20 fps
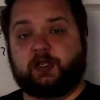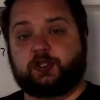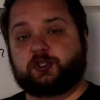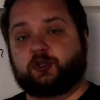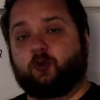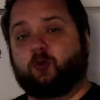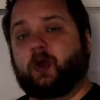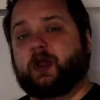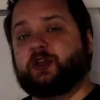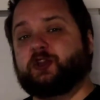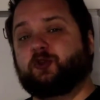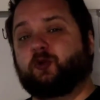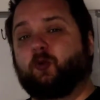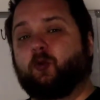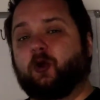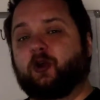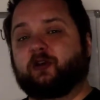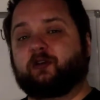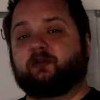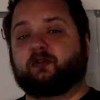So when you
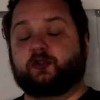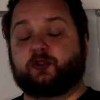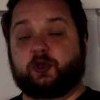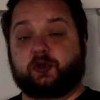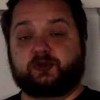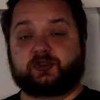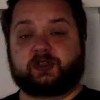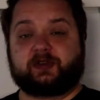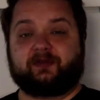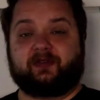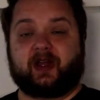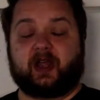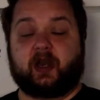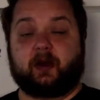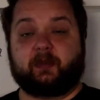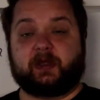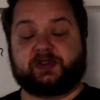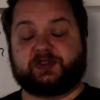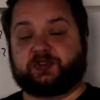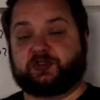work for those
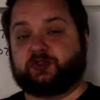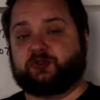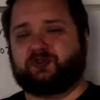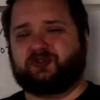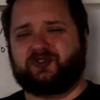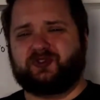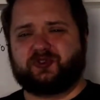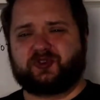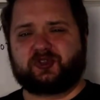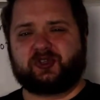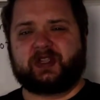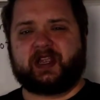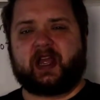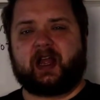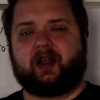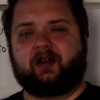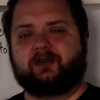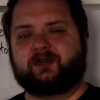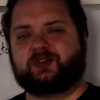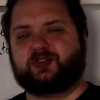environments, you usually
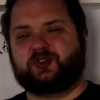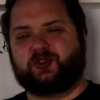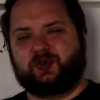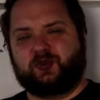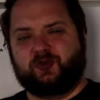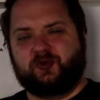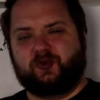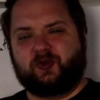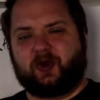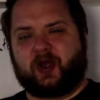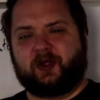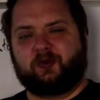have two,